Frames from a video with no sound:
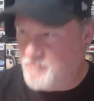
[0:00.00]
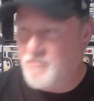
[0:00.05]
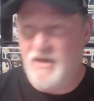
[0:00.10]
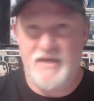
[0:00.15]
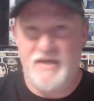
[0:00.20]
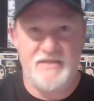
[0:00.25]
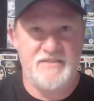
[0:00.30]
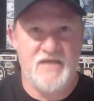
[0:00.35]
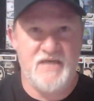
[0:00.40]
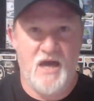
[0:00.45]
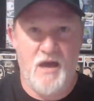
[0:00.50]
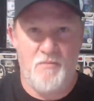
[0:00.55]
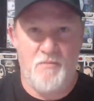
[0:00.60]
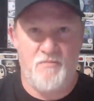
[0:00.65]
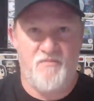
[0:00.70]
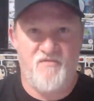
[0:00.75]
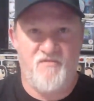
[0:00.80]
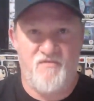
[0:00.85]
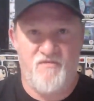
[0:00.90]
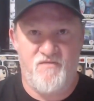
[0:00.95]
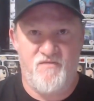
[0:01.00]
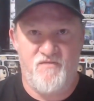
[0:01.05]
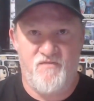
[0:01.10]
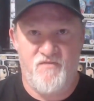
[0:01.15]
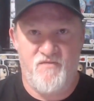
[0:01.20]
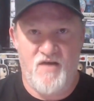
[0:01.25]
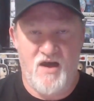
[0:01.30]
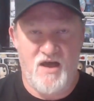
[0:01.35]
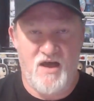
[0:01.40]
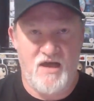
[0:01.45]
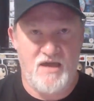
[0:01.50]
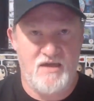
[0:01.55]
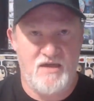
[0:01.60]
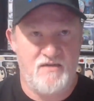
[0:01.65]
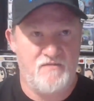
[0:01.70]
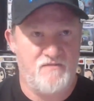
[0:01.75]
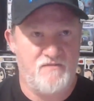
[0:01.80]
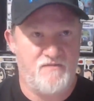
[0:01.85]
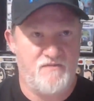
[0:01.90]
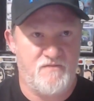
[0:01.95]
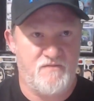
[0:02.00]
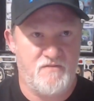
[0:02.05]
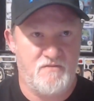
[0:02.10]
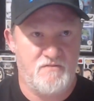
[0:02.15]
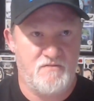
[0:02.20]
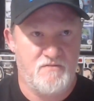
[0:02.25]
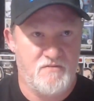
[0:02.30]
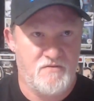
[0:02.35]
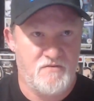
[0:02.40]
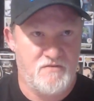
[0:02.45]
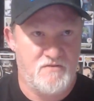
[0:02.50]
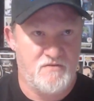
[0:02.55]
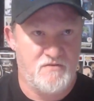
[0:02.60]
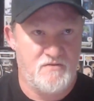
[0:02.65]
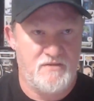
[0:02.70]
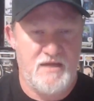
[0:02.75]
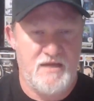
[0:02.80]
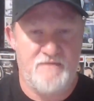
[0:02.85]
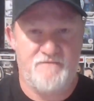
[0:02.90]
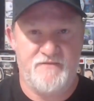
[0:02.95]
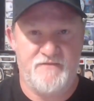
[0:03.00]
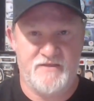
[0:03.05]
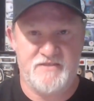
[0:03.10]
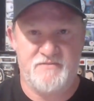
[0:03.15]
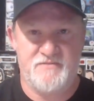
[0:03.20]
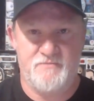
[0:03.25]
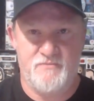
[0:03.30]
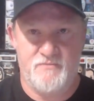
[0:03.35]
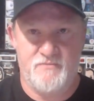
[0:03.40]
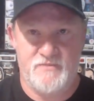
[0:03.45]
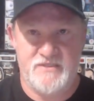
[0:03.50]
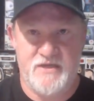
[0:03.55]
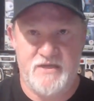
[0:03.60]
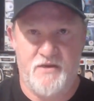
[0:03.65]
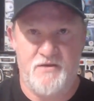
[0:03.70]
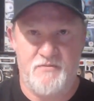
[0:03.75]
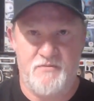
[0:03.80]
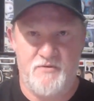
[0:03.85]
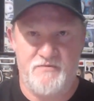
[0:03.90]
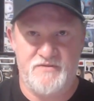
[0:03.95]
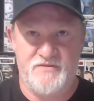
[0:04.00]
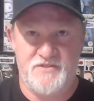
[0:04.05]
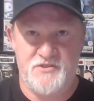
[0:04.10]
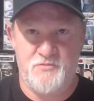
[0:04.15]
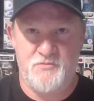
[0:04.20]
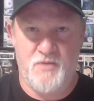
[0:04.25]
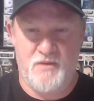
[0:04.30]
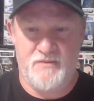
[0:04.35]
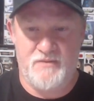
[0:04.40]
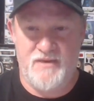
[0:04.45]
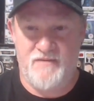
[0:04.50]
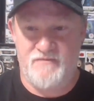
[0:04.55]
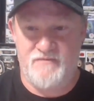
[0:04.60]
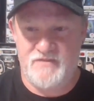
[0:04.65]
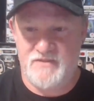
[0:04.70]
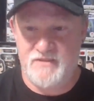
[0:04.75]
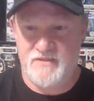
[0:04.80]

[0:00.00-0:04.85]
in my top 5 Netflix scary movies you probably haven't